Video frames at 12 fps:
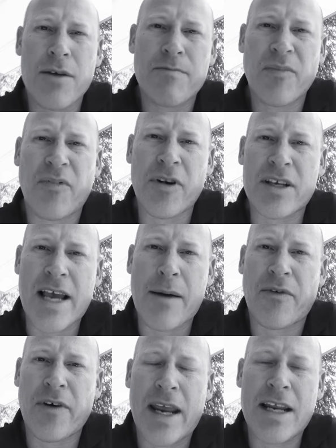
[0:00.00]
for
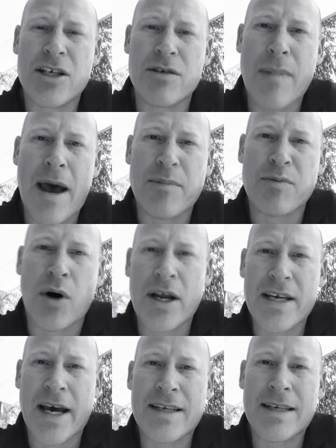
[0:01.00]
example, I energy mapped my
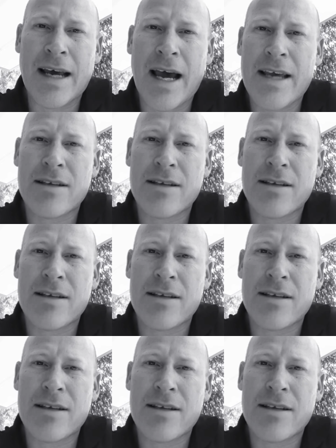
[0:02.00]
day today.